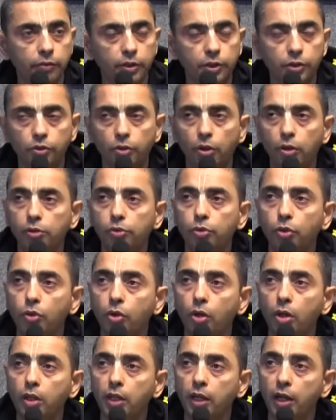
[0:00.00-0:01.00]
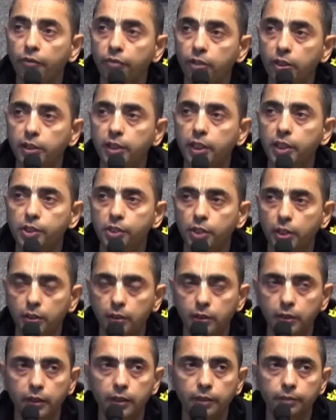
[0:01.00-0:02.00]
which is also called Avidya
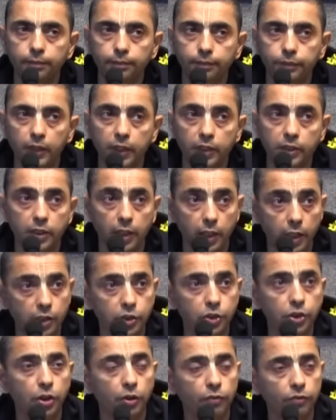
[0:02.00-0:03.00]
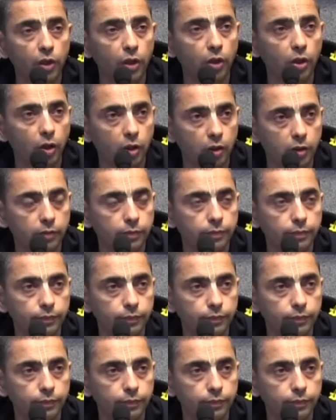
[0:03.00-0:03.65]
Shakti. It's energy of the Lord.